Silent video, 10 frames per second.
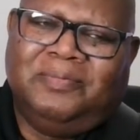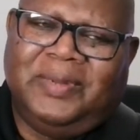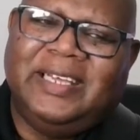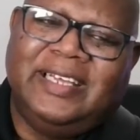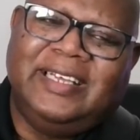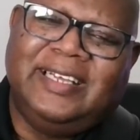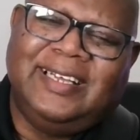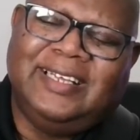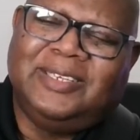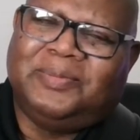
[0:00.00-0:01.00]

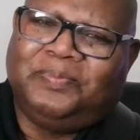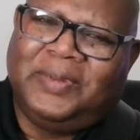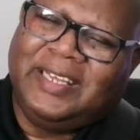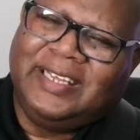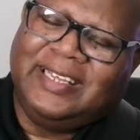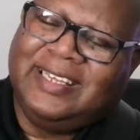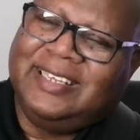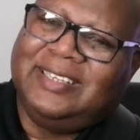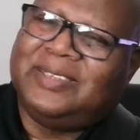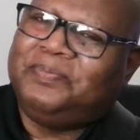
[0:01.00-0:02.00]
Please,
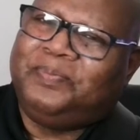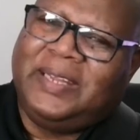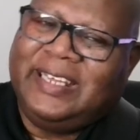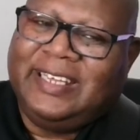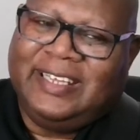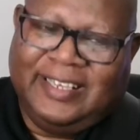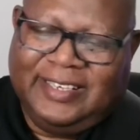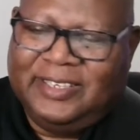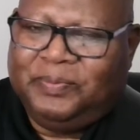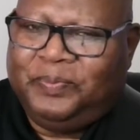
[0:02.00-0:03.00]
please,
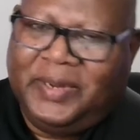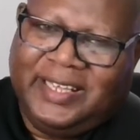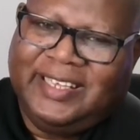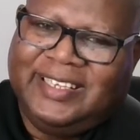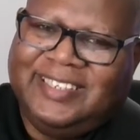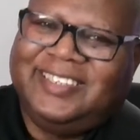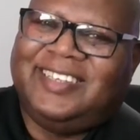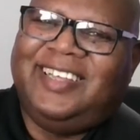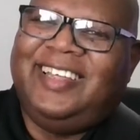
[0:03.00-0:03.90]
please, please.